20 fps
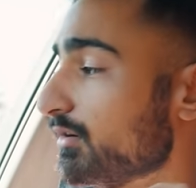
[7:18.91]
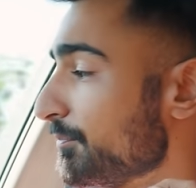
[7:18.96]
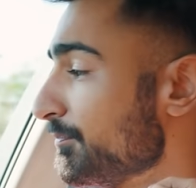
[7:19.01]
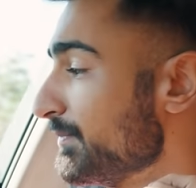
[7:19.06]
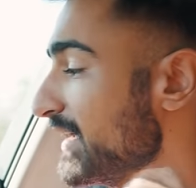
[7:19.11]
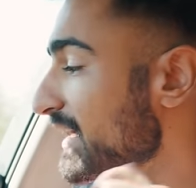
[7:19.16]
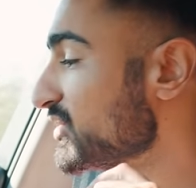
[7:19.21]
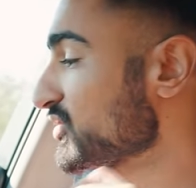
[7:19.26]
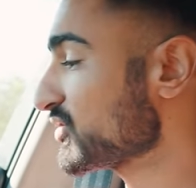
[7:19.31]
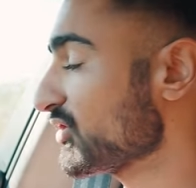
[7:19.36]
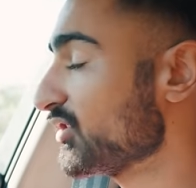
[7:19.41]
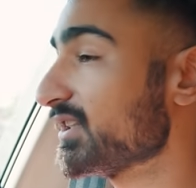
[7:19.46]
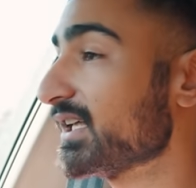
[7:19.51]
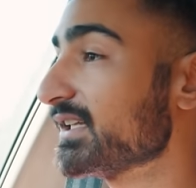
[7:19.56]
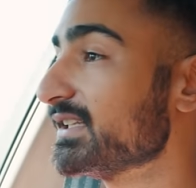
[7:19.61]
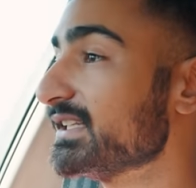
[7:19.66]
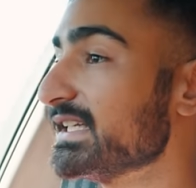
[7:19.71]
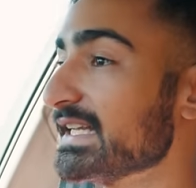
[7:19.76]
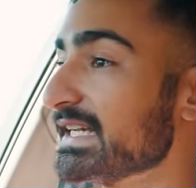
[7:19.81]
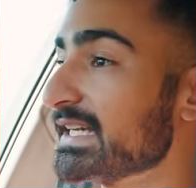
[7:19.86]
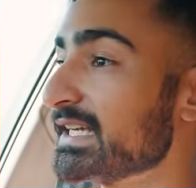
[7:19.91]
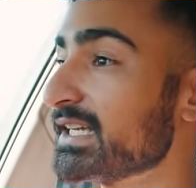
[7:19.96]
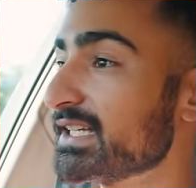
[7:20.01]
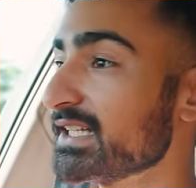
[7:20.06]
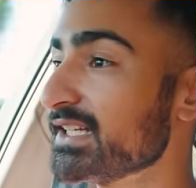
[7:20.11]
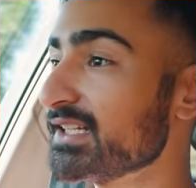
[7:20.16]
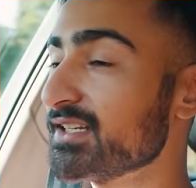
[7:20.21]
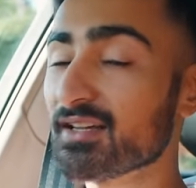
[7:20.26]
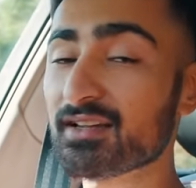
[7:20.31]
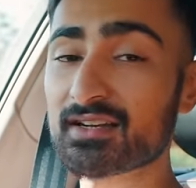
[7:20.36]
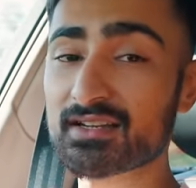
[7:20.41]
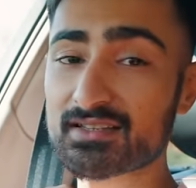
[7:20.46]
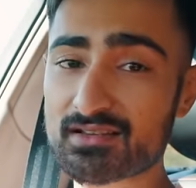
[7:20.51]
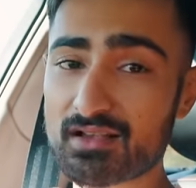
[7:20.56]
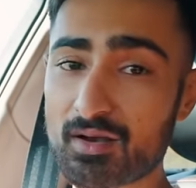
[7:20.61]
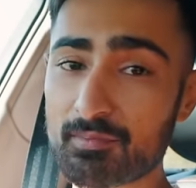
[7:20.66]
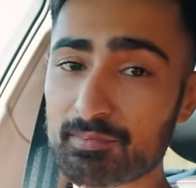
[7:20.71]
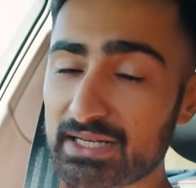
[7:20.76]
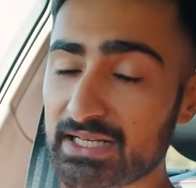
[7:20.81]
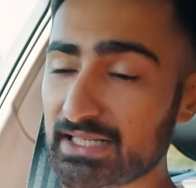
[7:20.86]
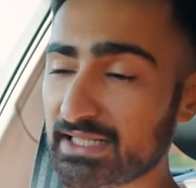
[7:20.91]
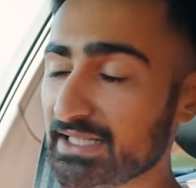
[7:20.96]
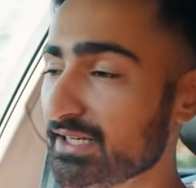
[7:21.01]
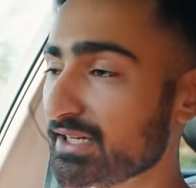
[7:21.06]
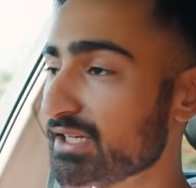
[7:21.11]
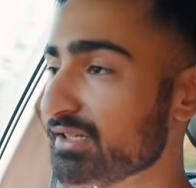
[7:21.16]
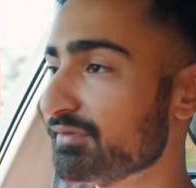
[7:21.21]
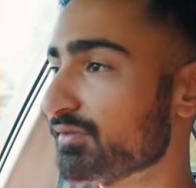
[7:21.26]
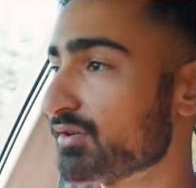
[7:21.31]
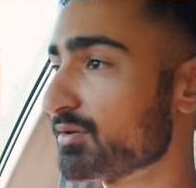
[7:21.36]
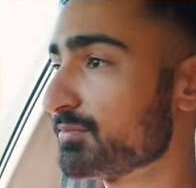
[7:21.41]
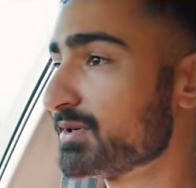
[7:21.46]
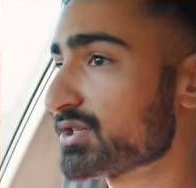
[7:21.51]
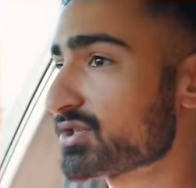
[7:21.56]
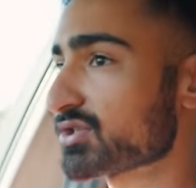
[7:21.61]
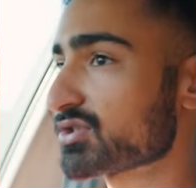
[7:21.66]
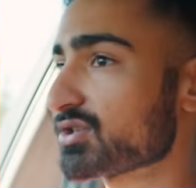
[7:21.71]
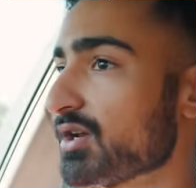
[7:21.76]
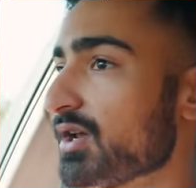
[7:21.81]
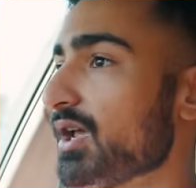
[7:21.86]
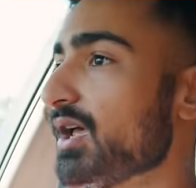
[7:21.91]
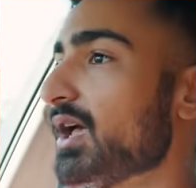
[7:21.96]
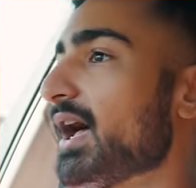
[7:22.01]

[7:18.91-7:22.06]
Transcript: make sure that the interior is completely refurbished.